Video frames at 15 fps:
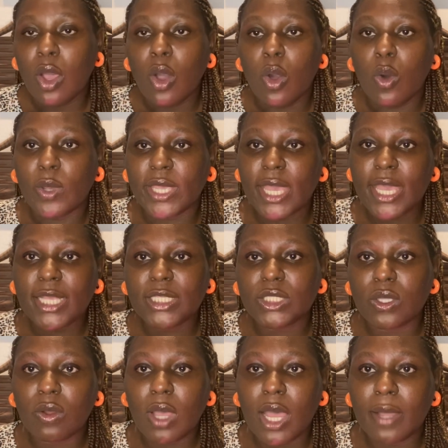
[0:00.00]
Okay,
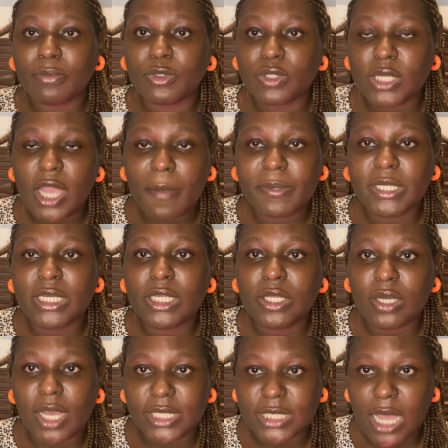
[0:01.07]
so today I'm telling you
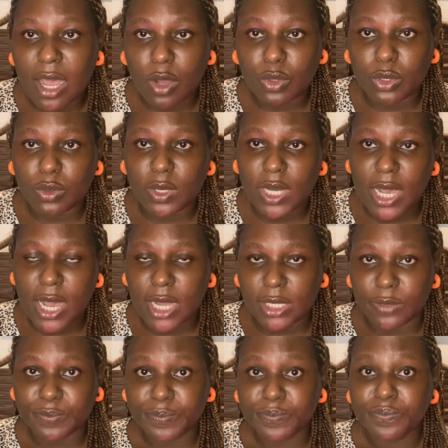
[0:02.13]
guys how
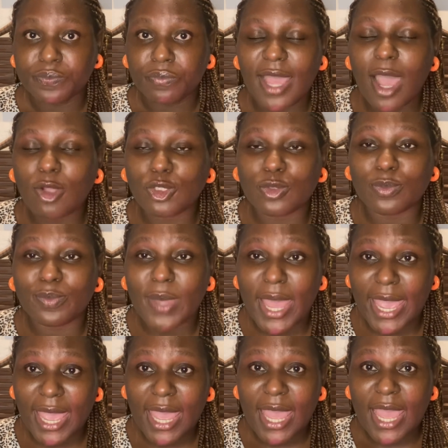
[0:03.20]
to
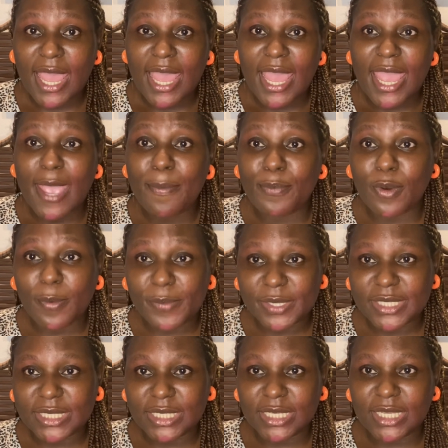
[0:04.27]
buy a
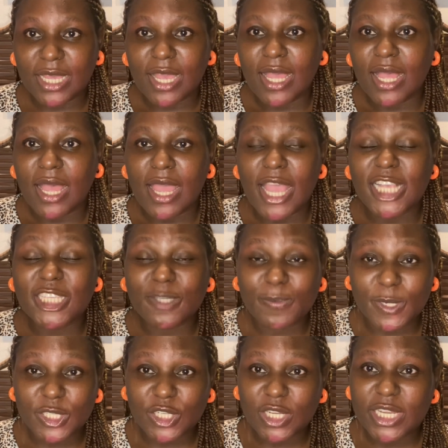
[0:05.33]
property,
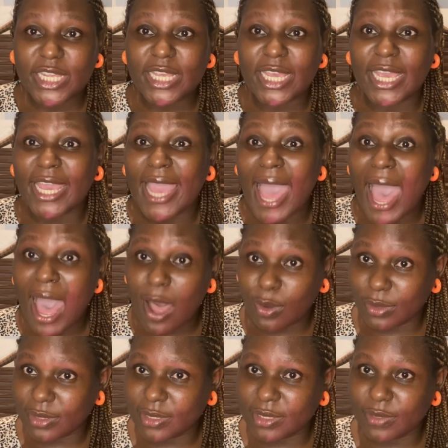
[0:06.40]
especially a
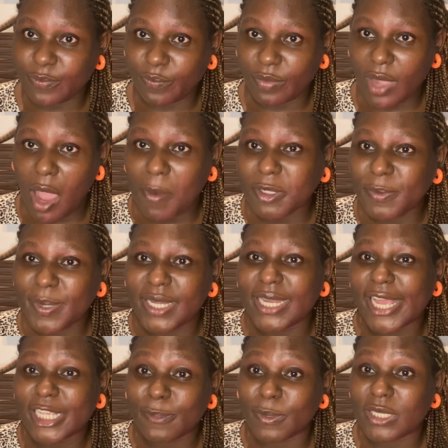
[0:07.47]
house. I was speaking
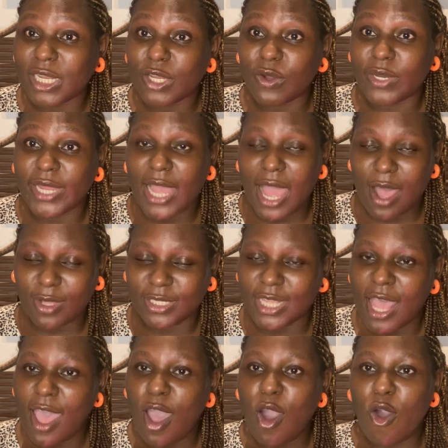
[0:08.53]
especially on a house.
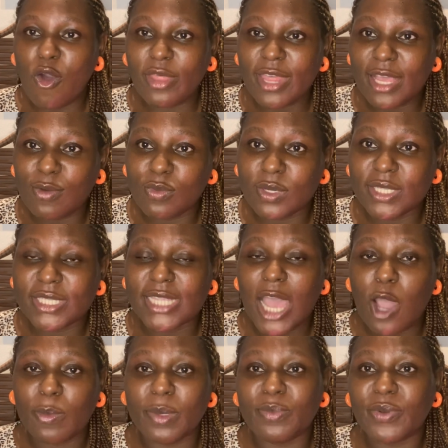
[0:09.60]
Other ones
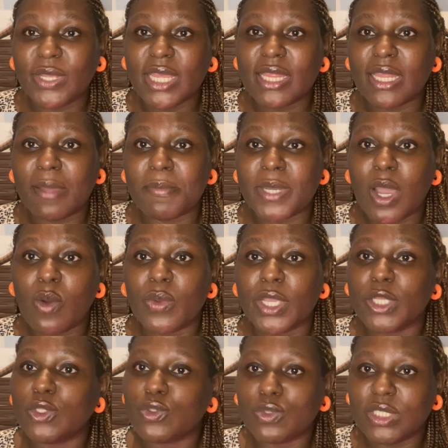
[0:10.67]
I'll be breaking them down
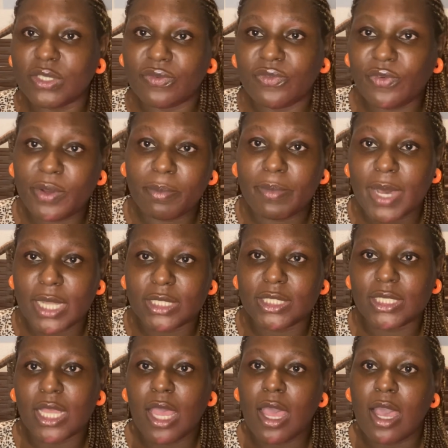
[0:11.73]
into different parts:
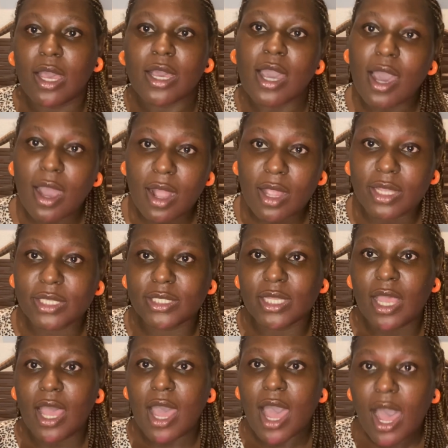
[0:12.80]
cars,
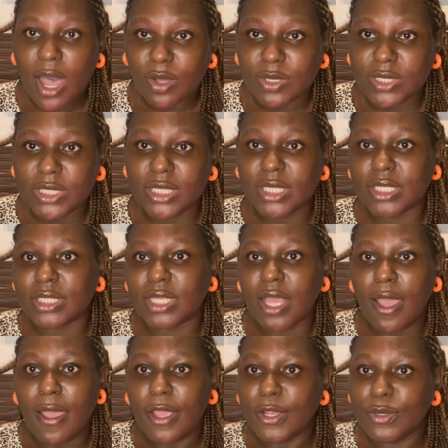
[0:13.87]
houses,
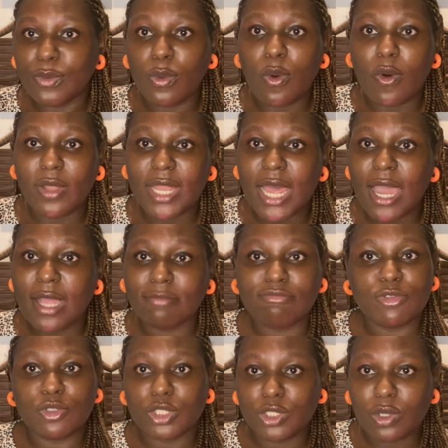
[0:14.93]
other
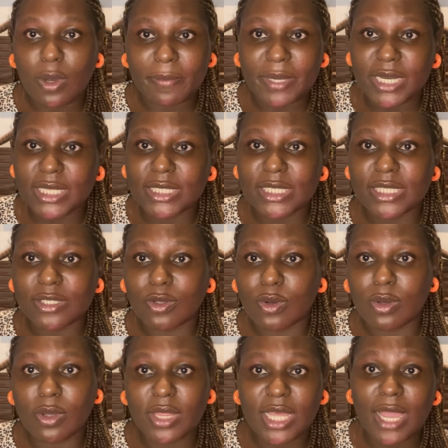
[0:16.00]
social amenities
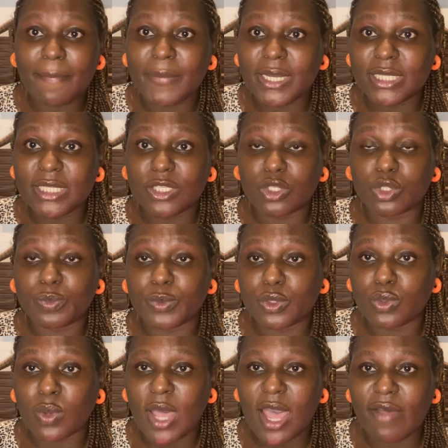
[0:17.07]
or other amenities you're supposed
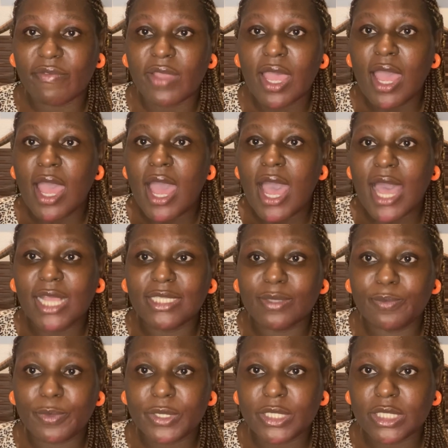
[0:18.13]
to have as a
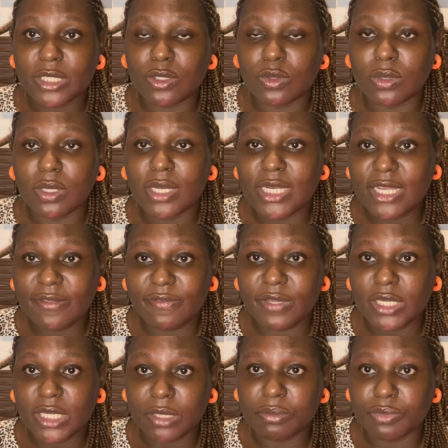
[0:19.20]
person
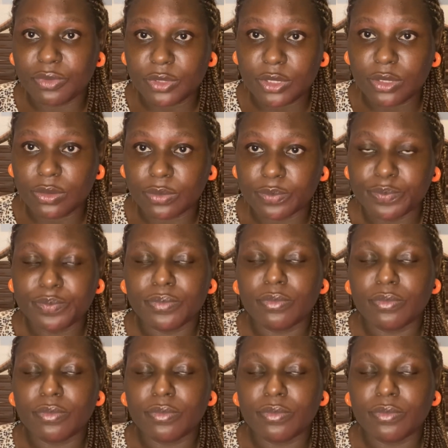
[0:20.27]
living in Brazil.